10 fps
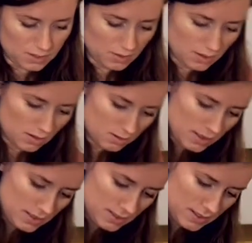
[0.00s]
And you can
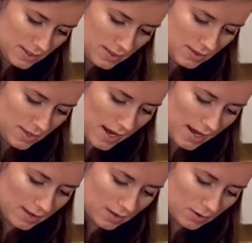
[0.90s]
already see
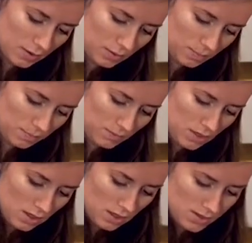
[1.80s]
that the,
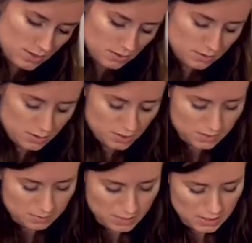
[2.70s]
the
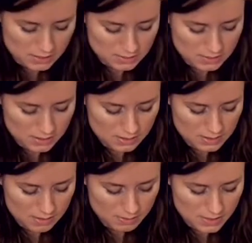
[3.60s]
solution is being
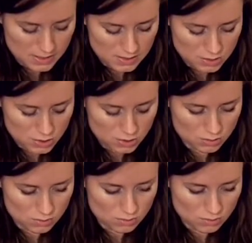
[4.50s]
sucked up
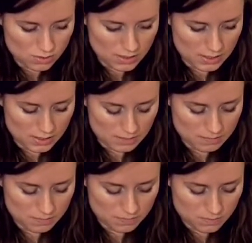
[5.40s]
into
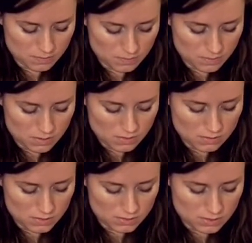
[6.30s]
the
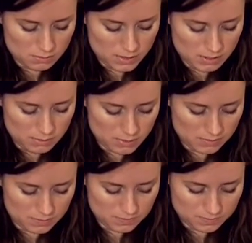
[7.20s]
filter
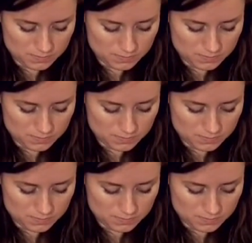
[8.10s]
paper.